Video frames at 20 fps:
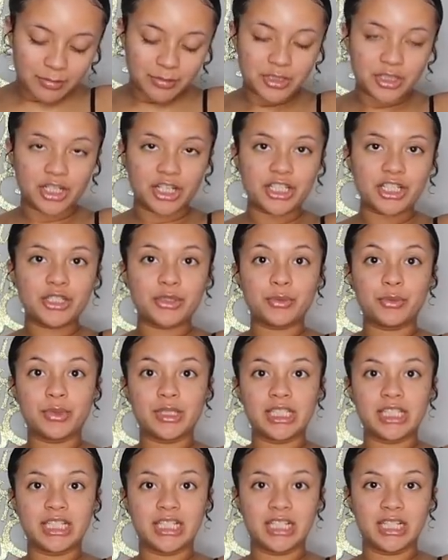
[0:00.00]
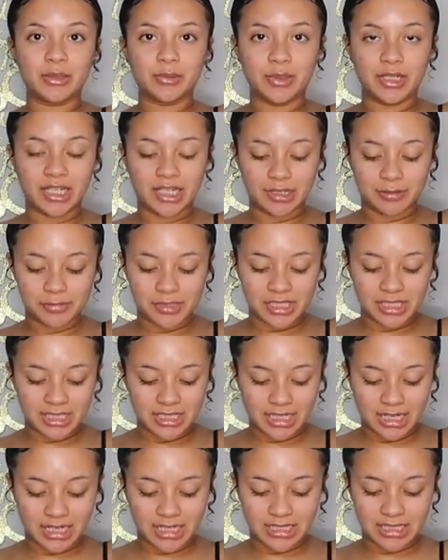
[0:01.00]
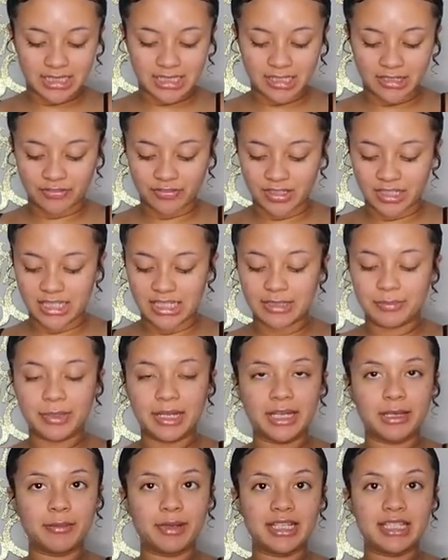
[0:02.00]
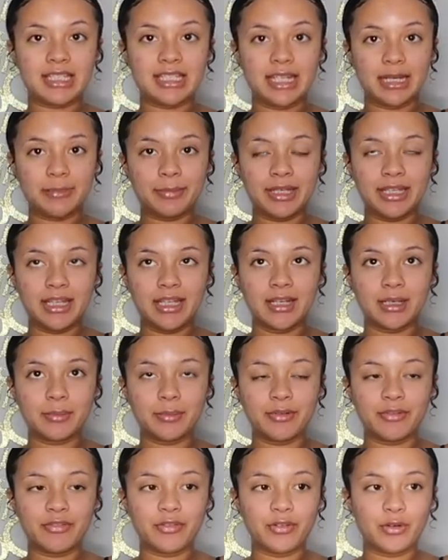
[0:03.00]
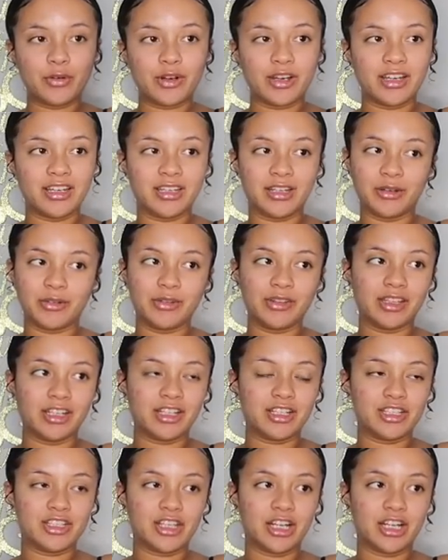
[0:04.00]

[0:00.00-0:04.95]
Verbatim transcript: But Josh is really good when it comes to this kind of stuff. Like, he's painted my stomach before. He did a really good